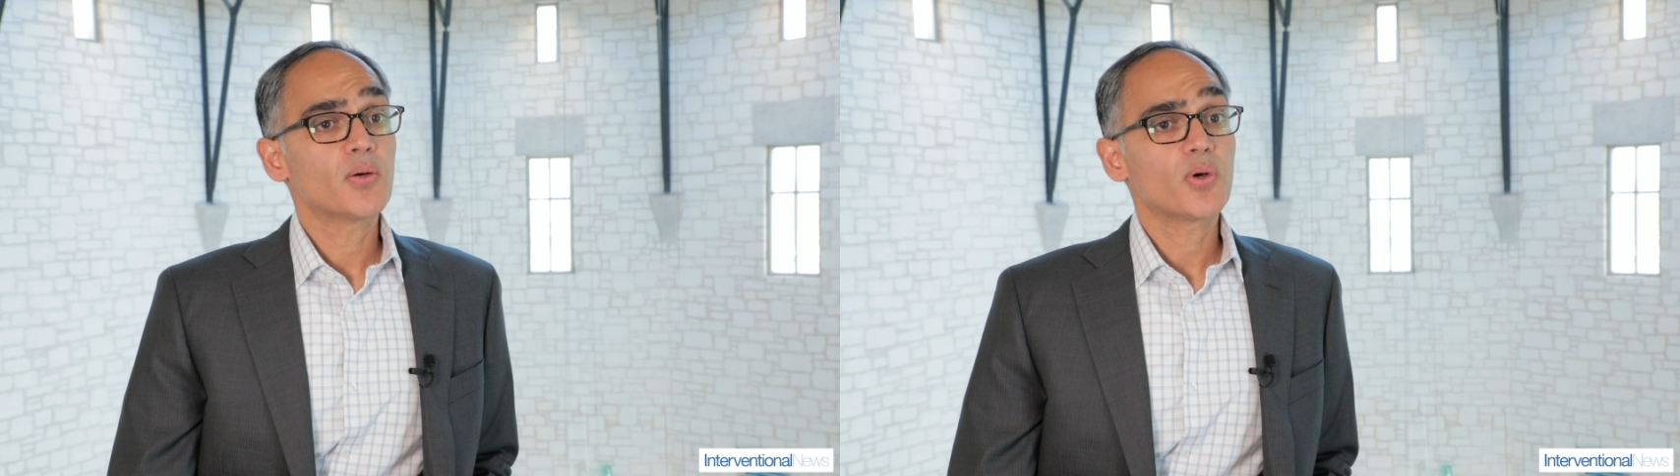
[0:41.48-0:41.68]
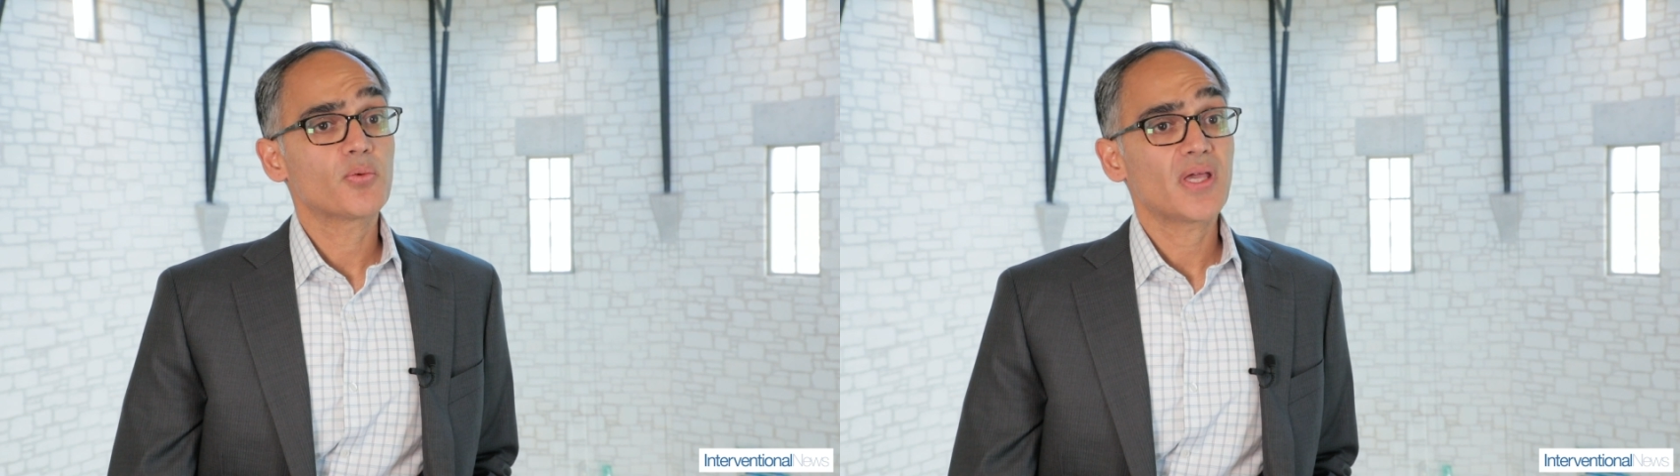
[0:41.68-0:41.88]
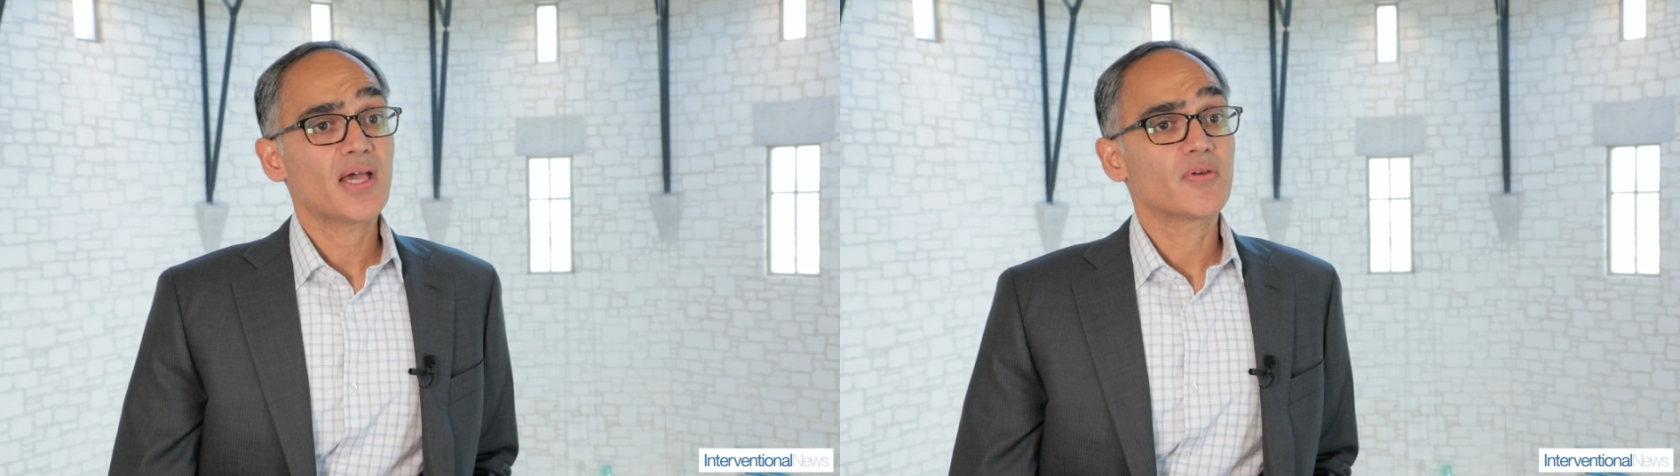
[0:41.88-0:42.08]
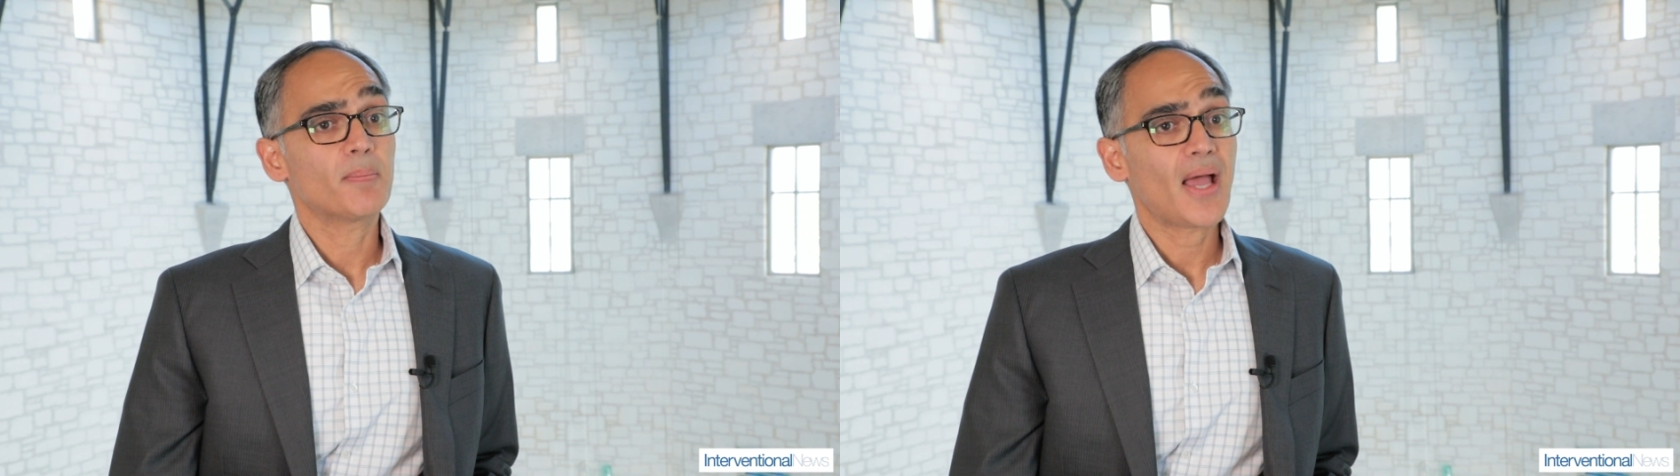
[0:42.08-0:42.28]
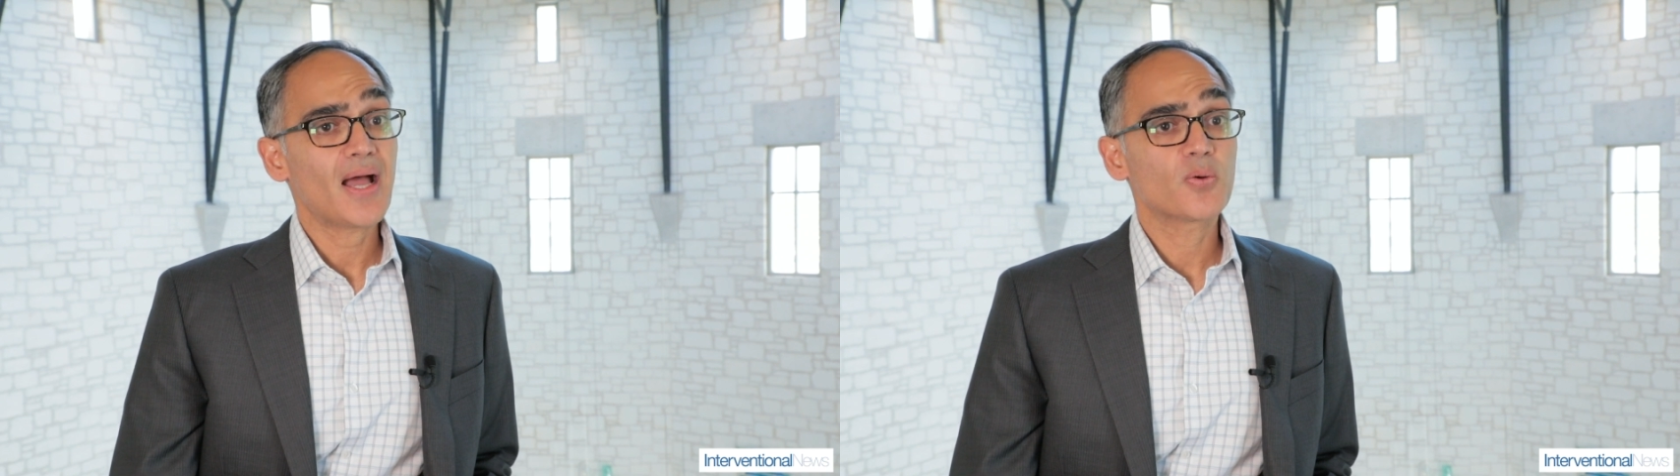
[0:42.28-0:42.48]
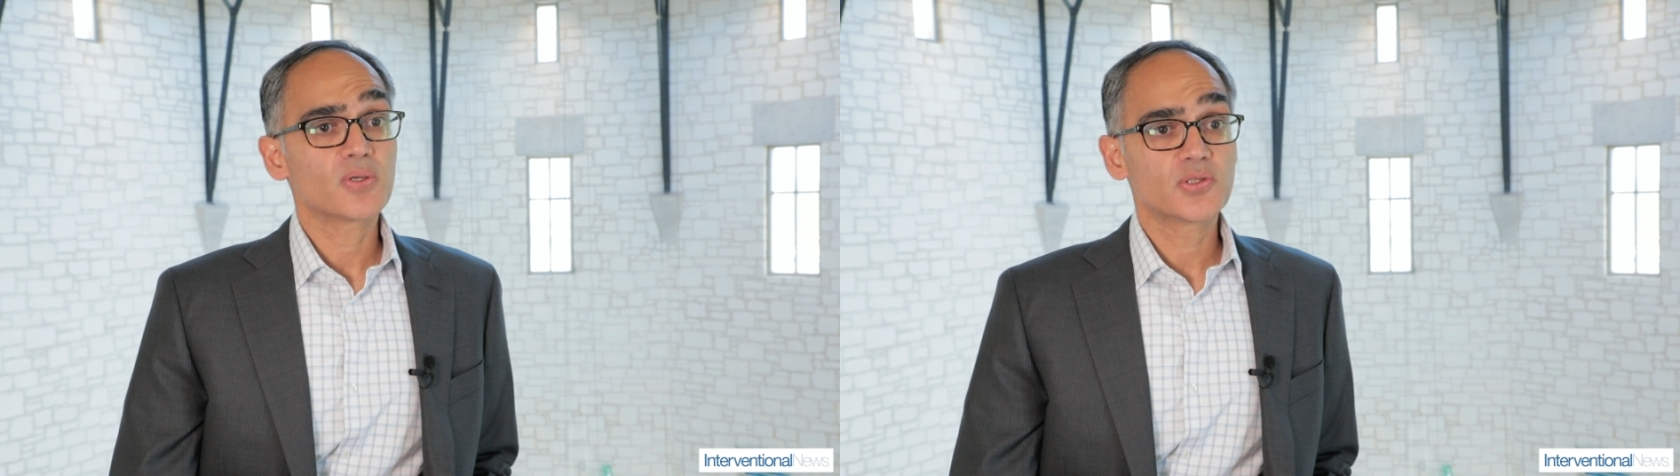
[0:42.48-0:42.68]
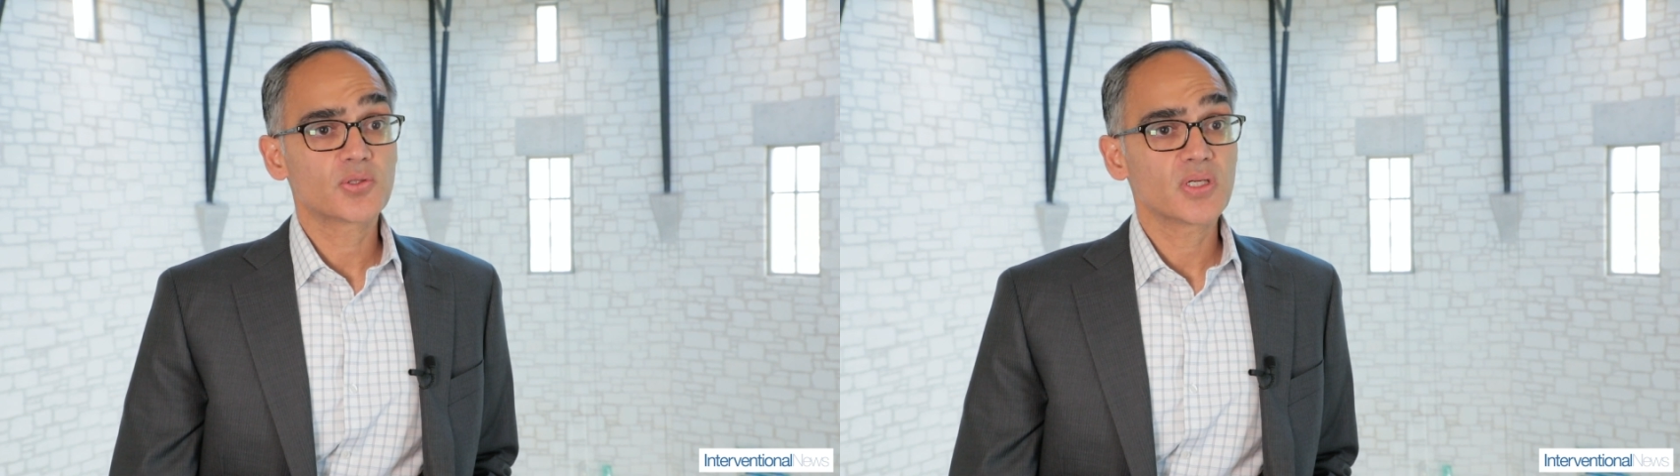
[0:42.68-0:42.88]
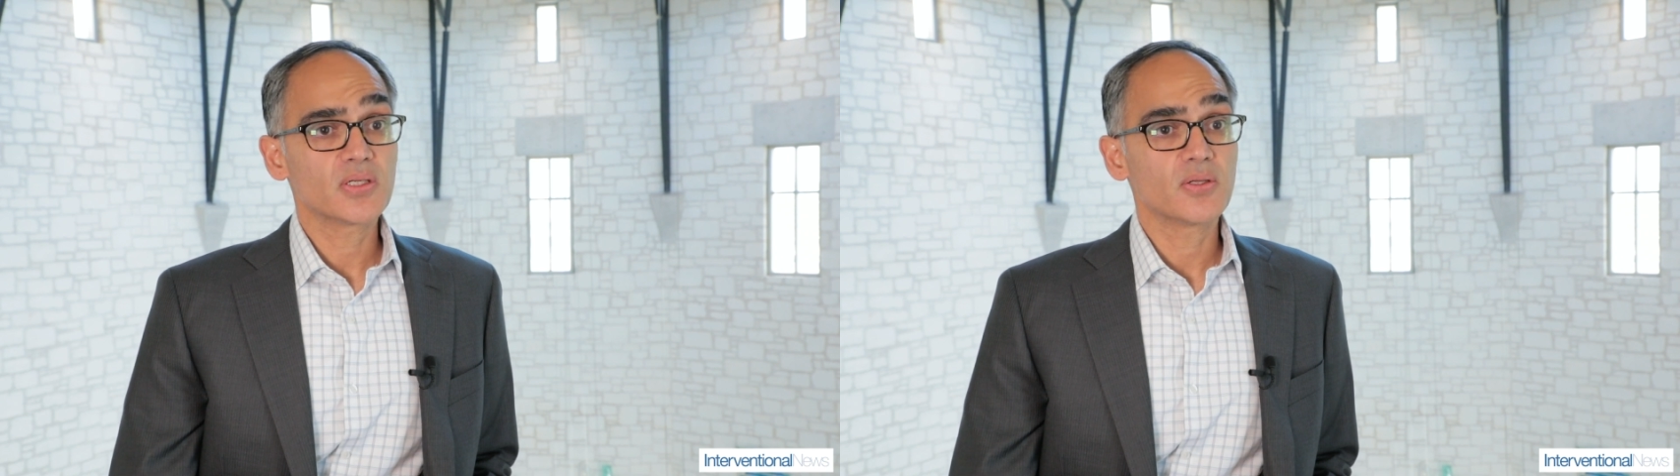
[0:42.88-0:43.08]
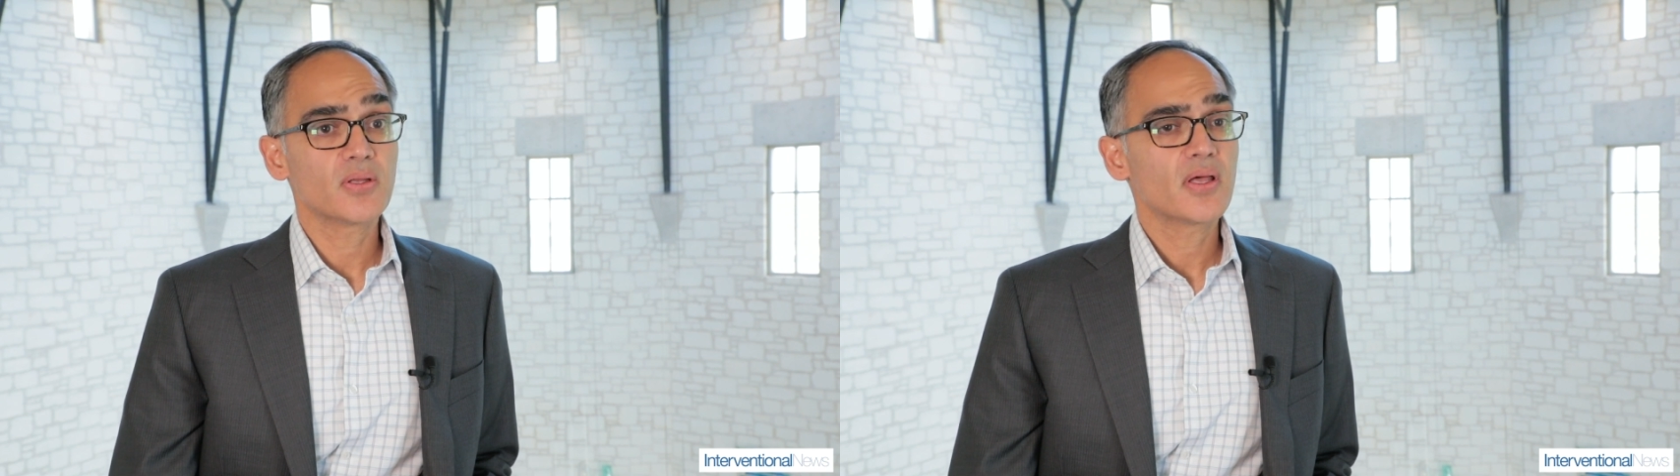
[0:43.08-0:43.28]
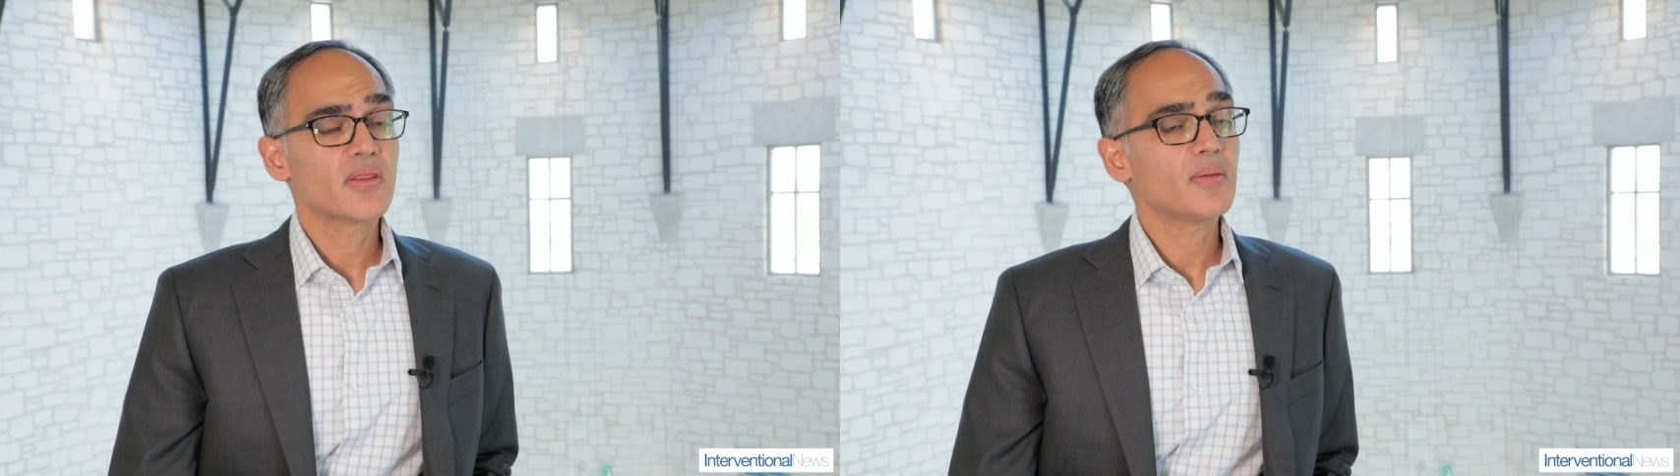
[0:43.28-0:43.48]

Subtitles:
but when we have a power drill,